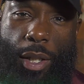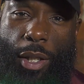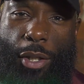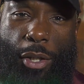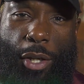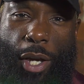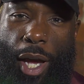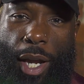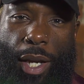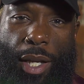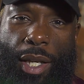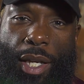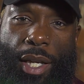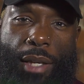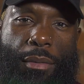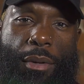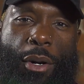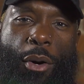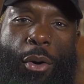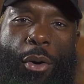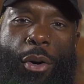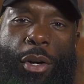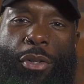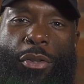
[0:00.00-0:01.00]
You got to
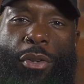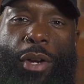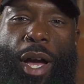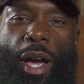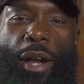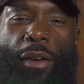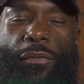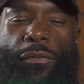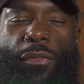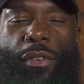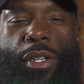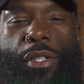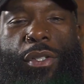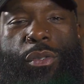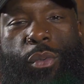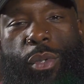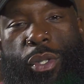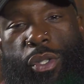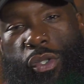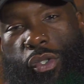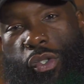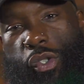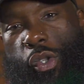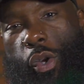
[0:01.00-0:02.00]
keep going. You got to finish
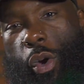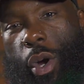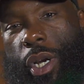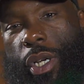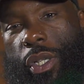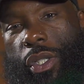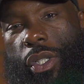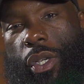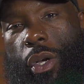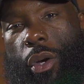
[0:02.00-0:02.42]
what you started.